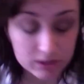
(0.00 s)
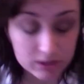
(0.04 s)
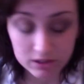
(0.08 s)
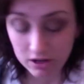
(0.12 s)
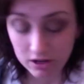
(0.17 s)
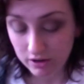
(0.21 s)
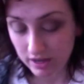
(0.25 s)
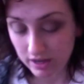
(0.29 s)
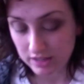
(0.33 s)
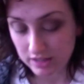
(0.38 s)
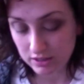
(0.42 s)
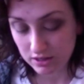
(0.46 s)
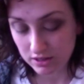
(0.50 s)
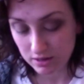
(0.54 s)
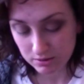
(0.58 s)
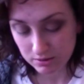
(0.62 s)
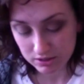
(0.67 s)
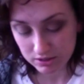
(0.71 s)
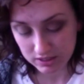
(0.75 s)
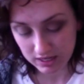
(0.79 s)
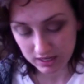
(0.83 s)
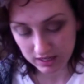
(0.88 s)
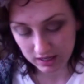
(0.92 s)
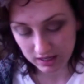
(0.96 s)
Okay, so now I'm
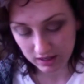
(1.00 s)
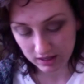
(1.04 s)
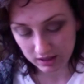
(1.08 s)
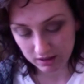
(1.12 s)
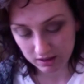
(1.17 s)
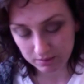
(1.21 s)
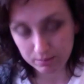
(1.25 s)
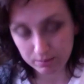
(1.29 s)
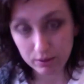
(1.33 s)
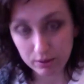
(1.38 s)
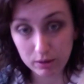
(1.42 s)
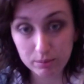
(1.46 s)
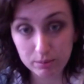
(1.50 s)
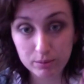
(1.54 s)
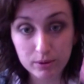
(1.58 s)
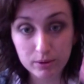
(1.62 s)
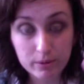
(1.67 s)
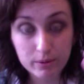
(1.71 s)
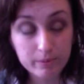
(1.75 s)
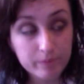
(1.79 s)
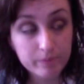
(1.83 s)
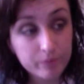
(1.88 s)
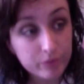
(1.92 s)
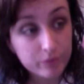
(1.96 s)
just taking the purple,
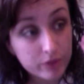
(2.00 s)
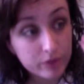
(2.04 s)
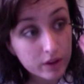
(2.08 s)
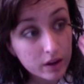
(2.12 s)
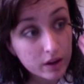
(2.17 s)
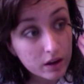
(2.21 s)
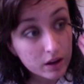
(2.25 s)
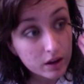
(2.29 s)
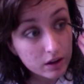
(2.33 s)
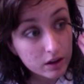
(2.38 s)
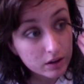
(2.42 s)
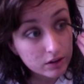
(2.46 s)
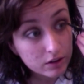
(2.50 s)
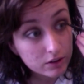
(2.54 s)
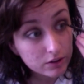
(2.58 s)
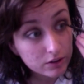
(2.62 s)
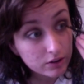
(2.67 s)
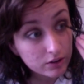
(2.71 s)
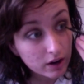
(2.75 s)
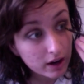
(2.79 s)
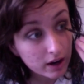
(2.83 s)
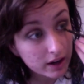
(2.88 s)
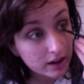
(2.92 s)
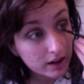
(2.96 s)
just
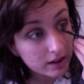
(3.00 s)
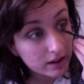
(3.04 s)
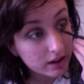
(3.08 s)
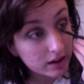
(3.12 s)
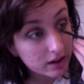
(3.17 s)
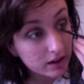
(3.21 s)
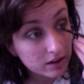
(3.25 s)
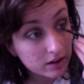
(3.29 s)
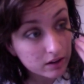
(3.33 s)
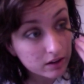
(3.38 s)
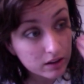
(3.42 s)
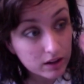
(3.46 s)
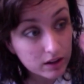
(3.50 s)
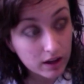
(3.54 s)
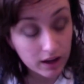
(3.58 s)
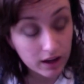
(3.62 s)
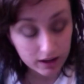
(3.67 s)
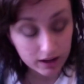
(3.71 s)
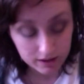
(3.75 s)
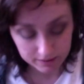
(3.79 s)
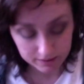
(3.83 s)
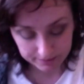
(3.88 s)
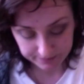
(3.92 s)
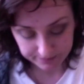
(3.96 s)
dragging it under the eye.